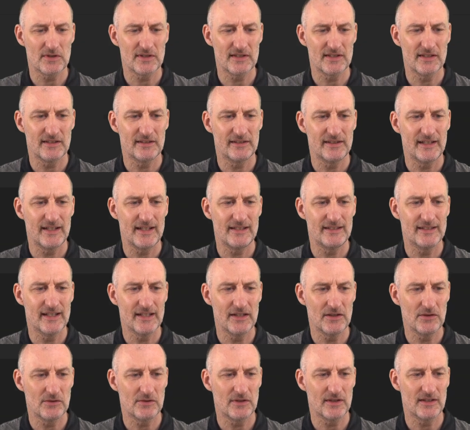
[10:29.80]
Sunday,
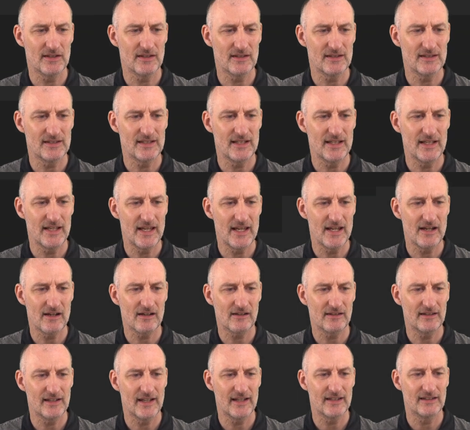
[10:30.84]
then you can see
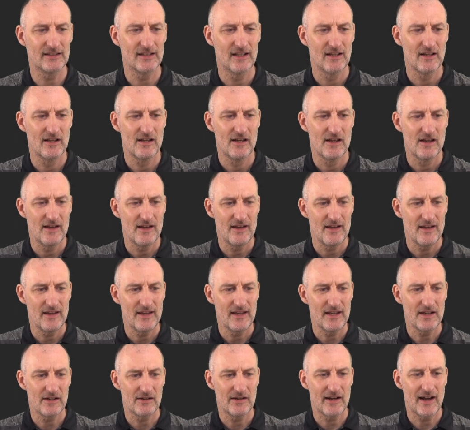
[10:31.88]
here that
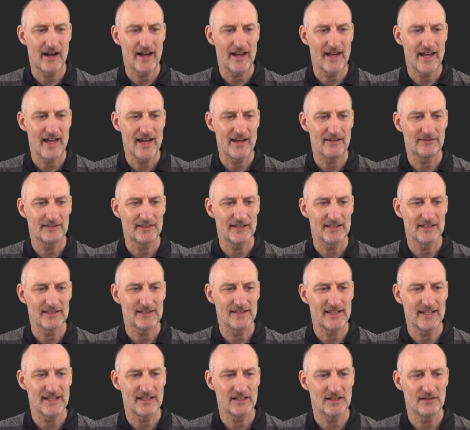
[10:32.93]
here I have this
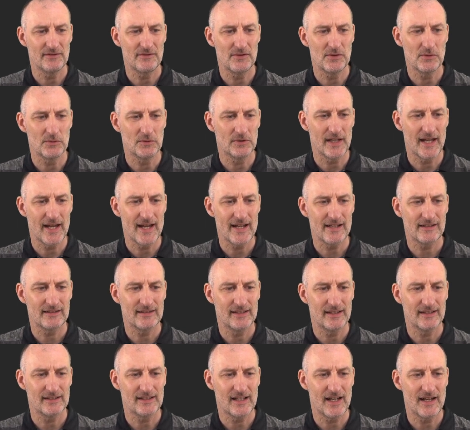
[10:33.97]
data view tag
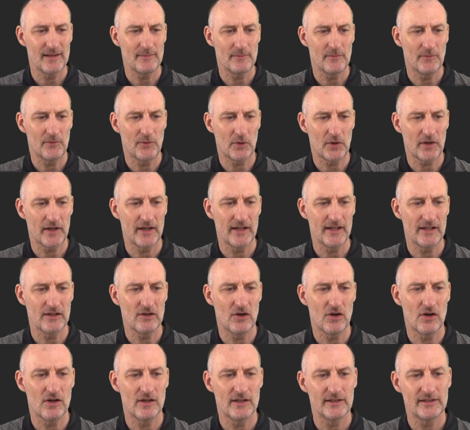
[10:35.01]
that I'm working
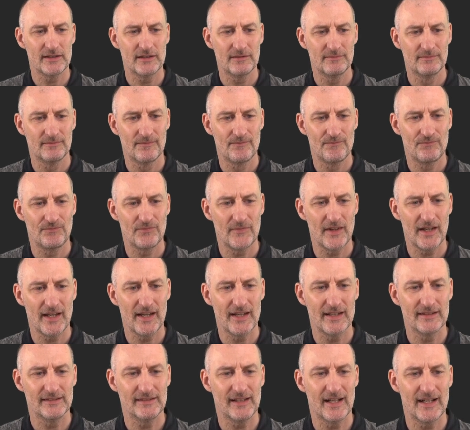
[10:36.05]
on
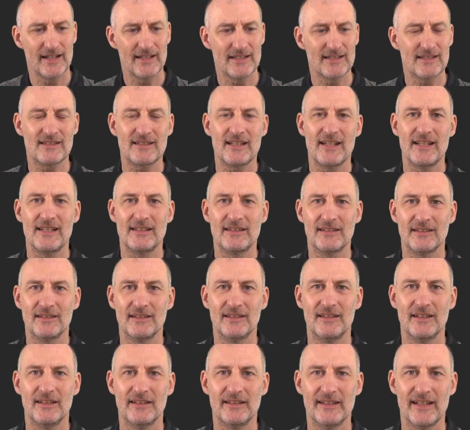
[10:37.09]
and I state
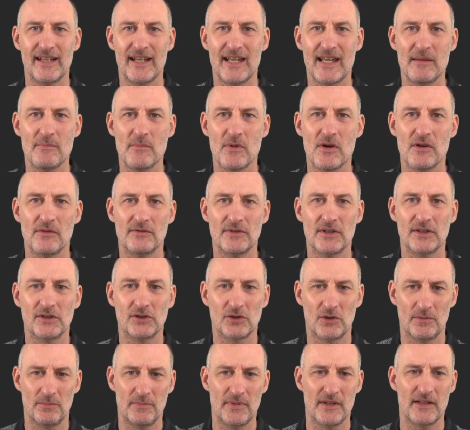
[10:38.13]
the name of the
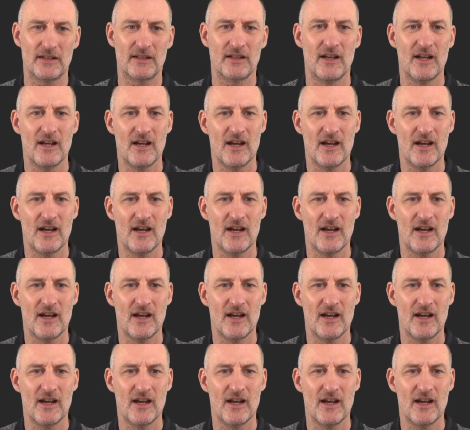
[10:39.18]
topic